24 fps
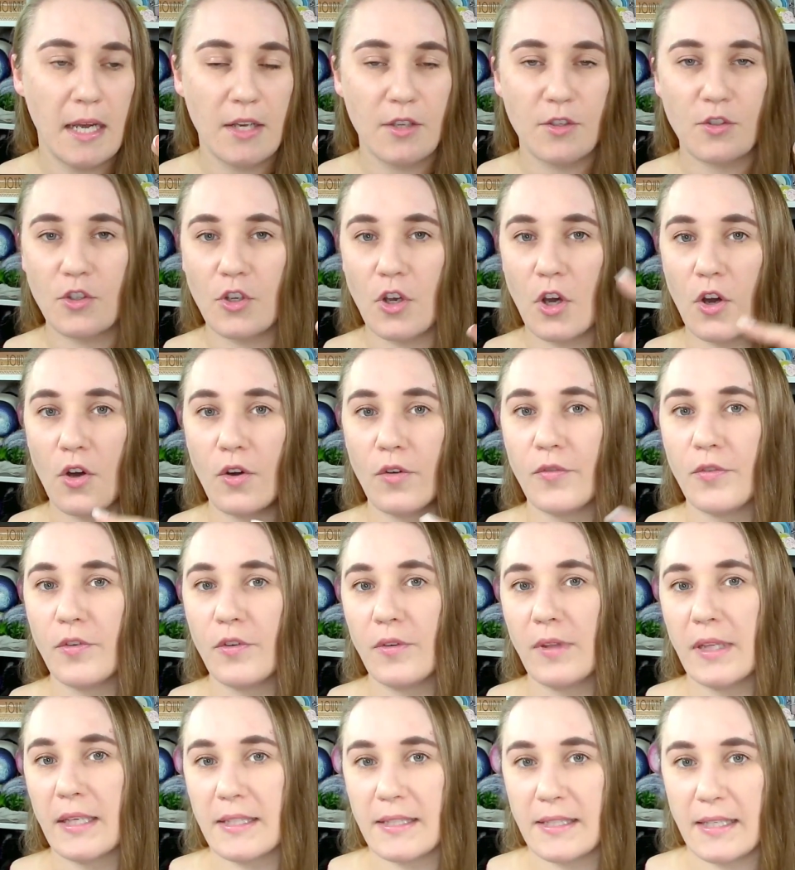So if
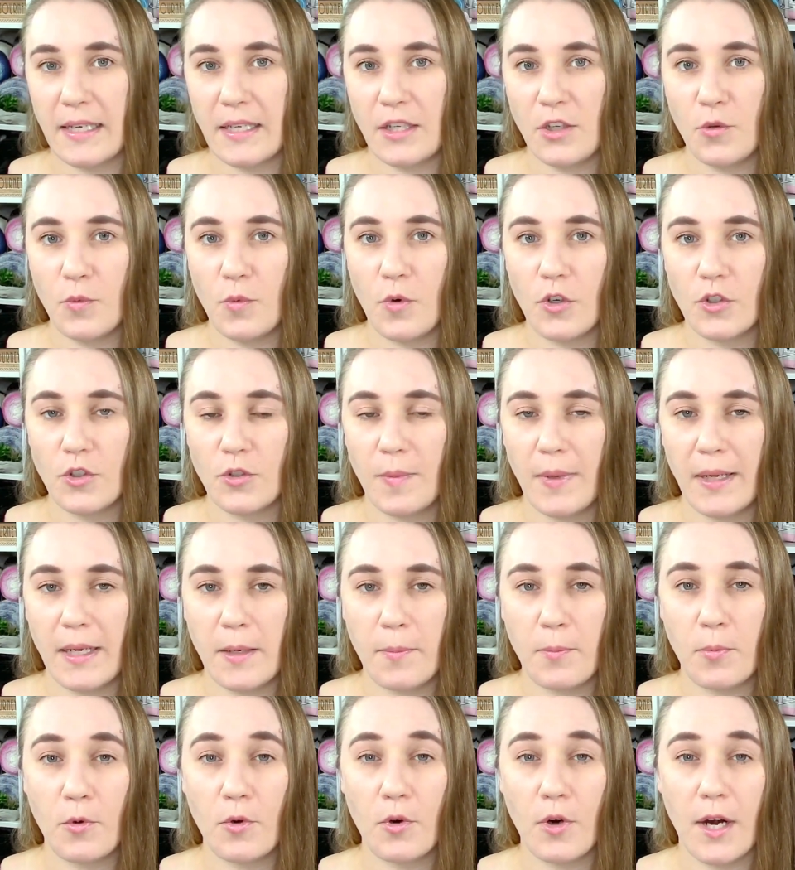you, let's say you want to make a
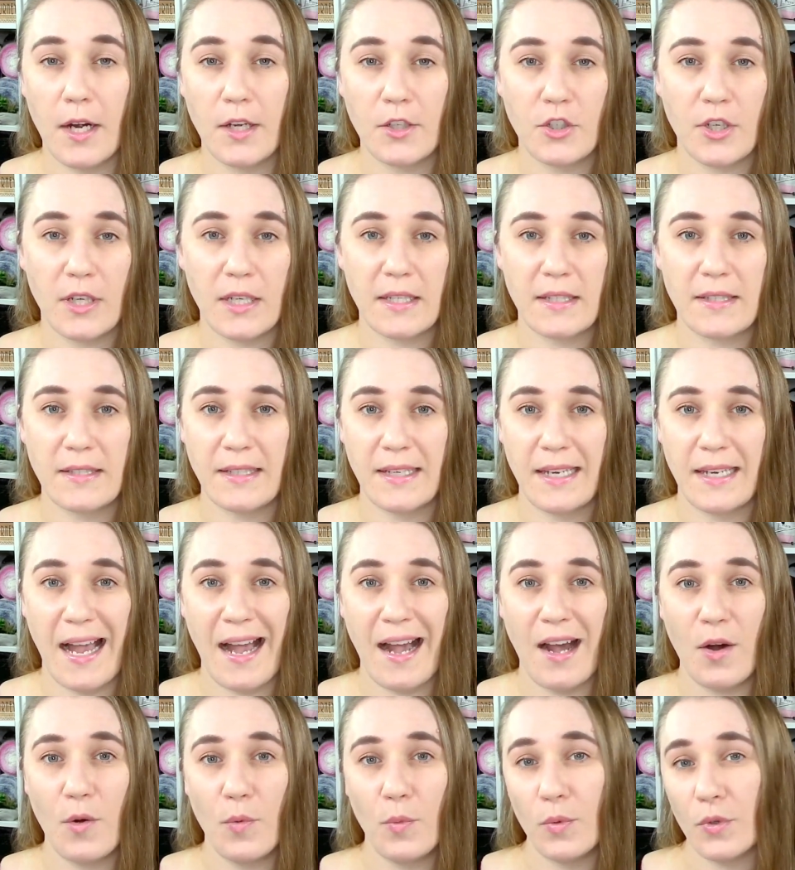project and see
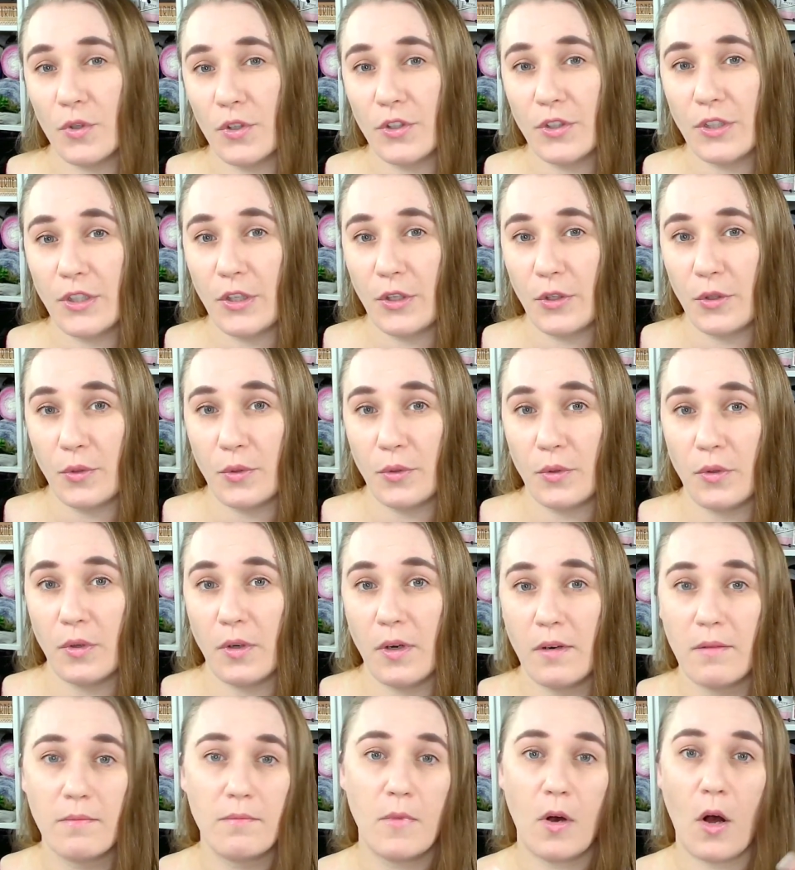how were you
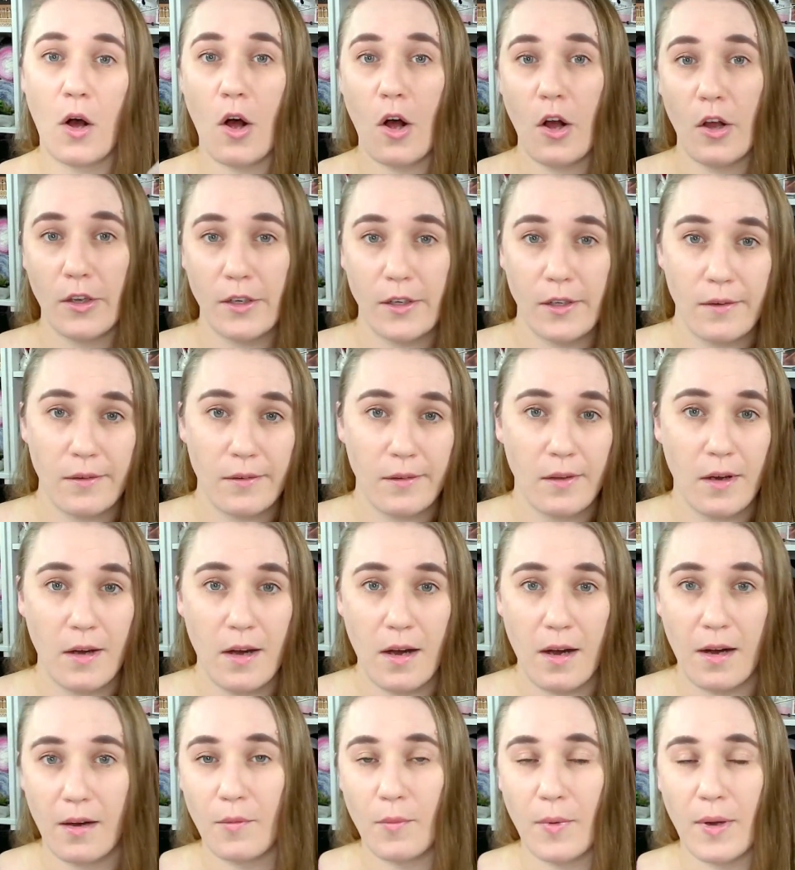all year
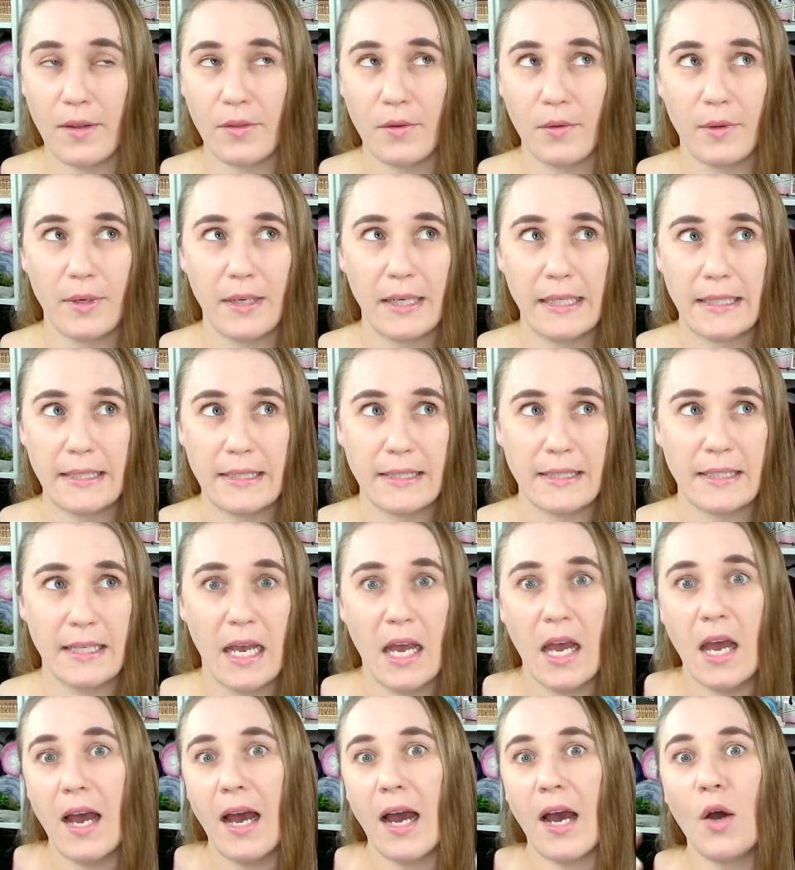long, whether it's
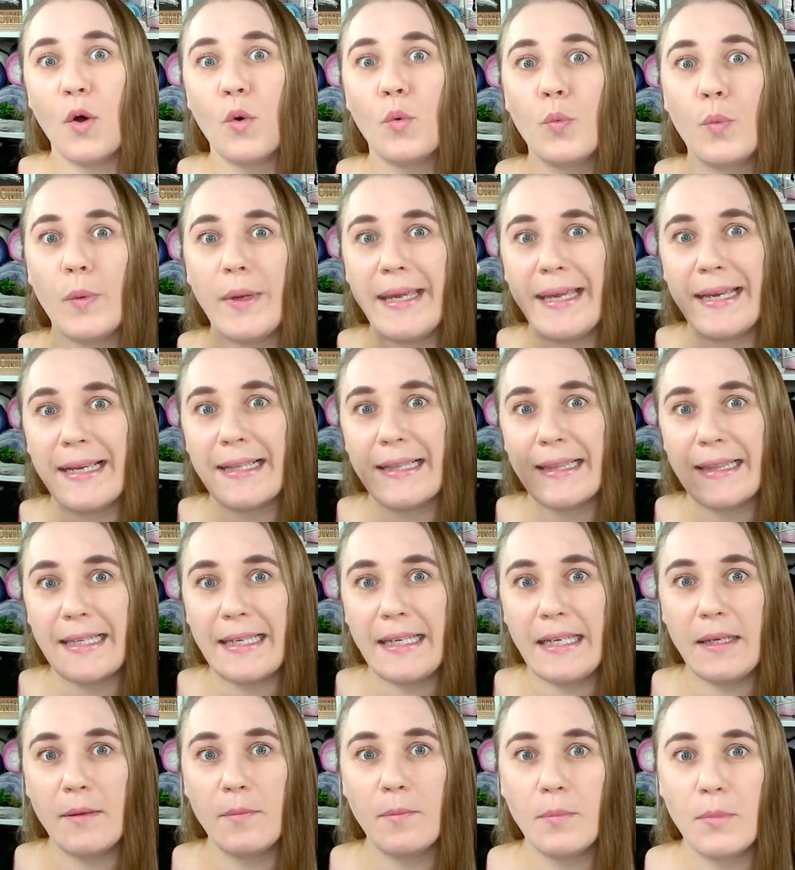a
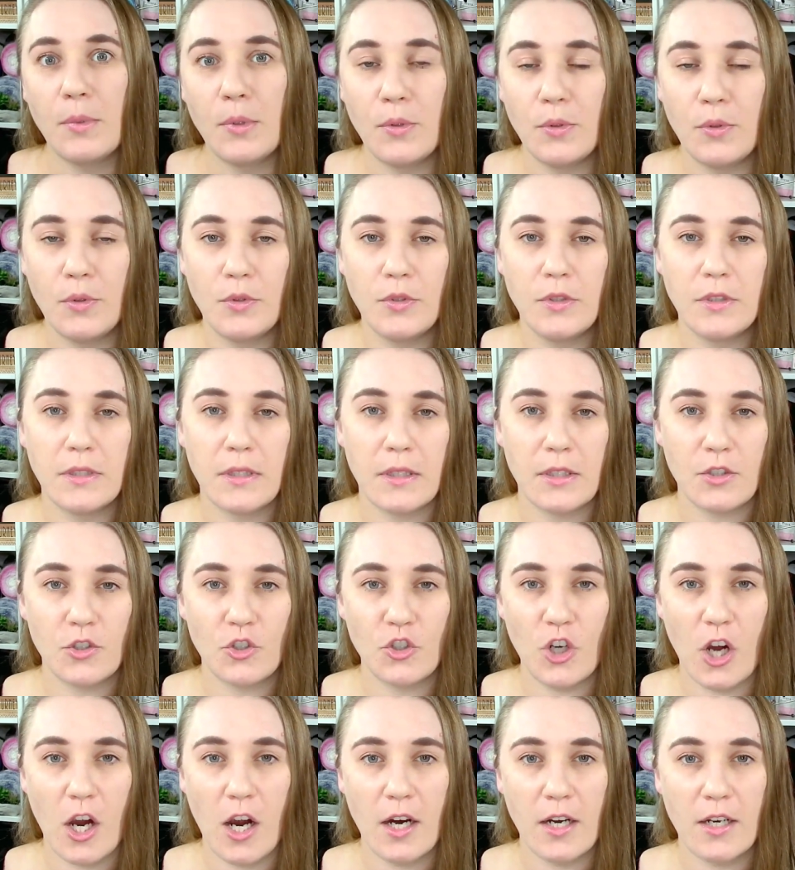weekly mood
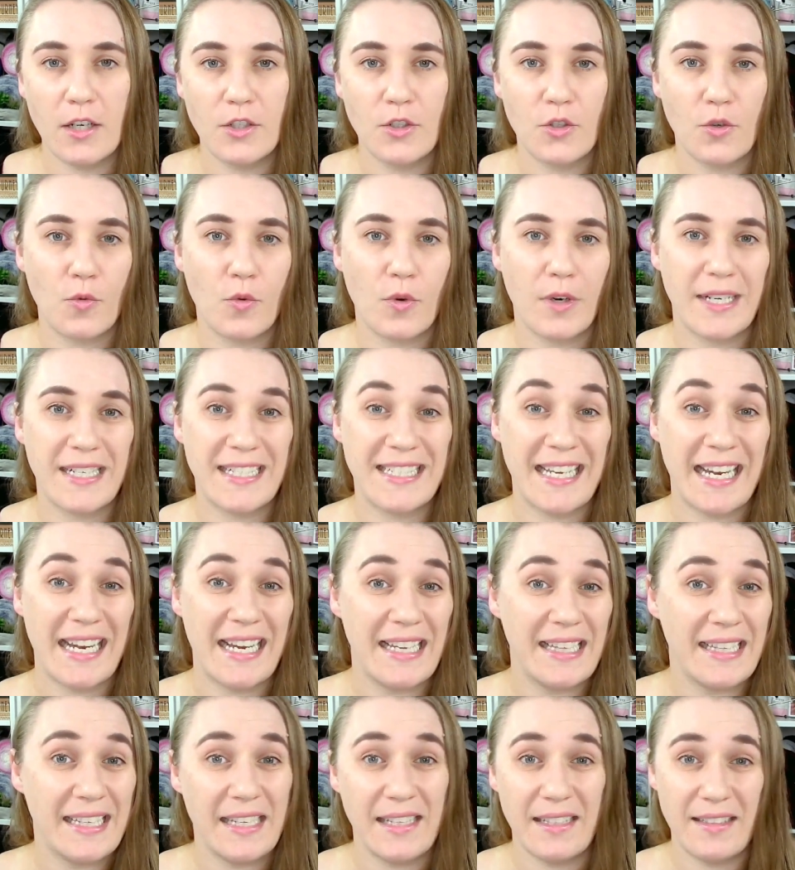chart or a
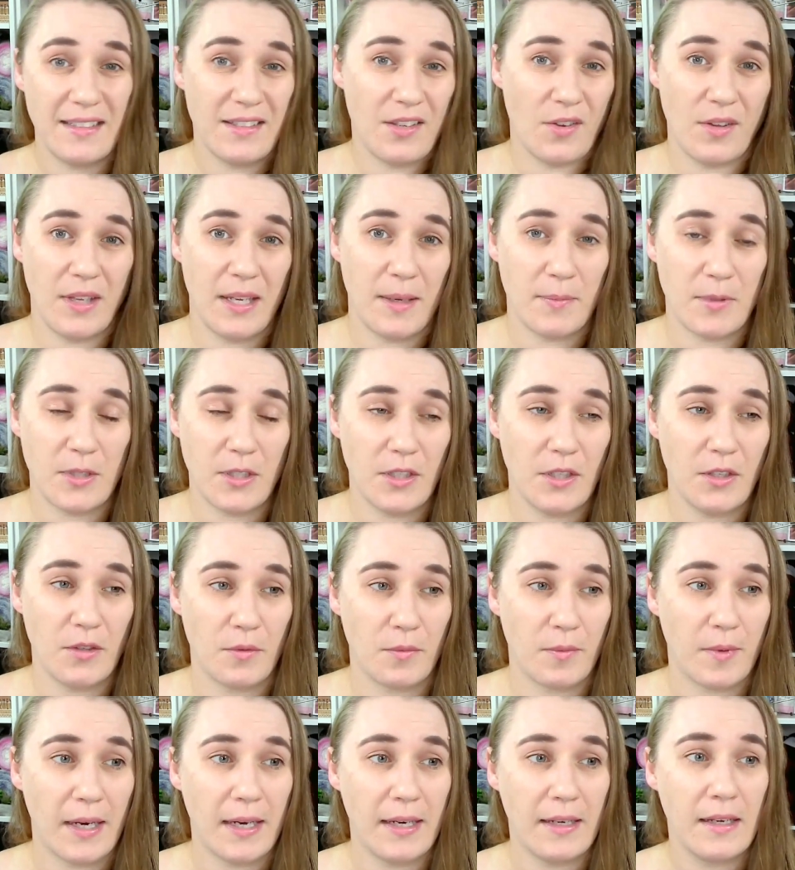daily, it's totally up to you,
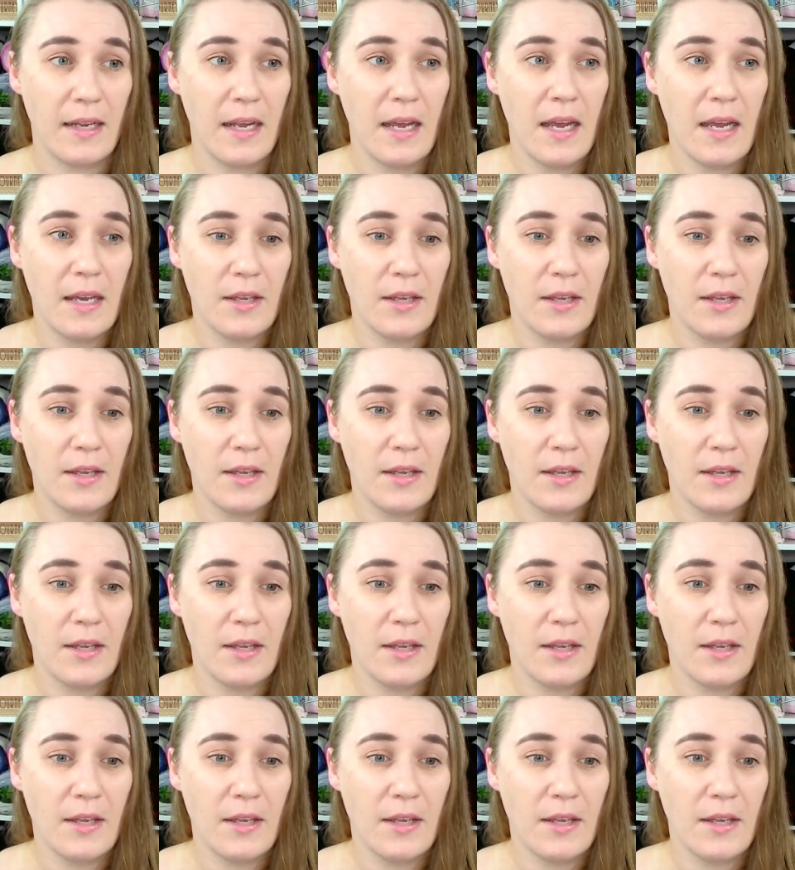right?